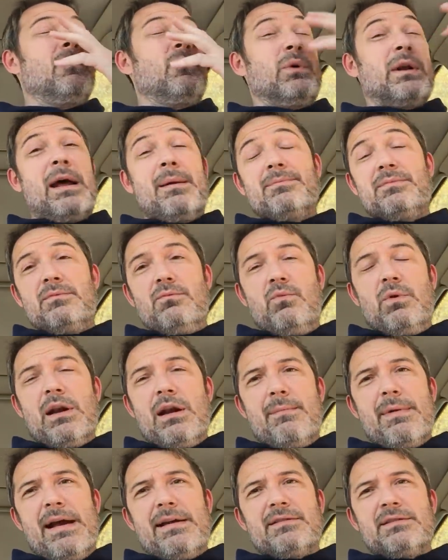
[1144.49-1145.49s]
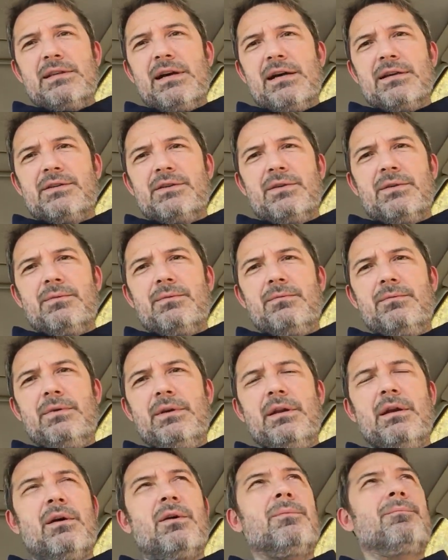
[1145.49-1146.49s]
when I'm when I'm asked not to,
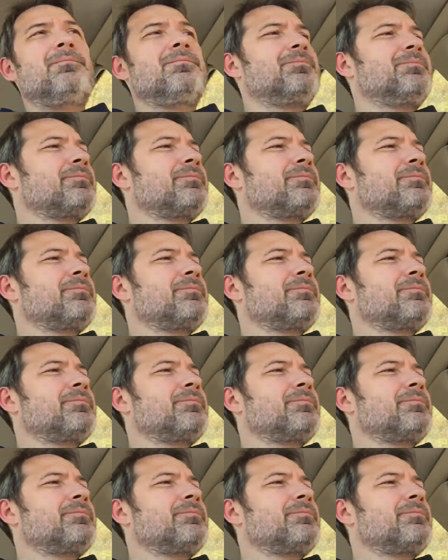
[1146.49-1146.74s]
you know.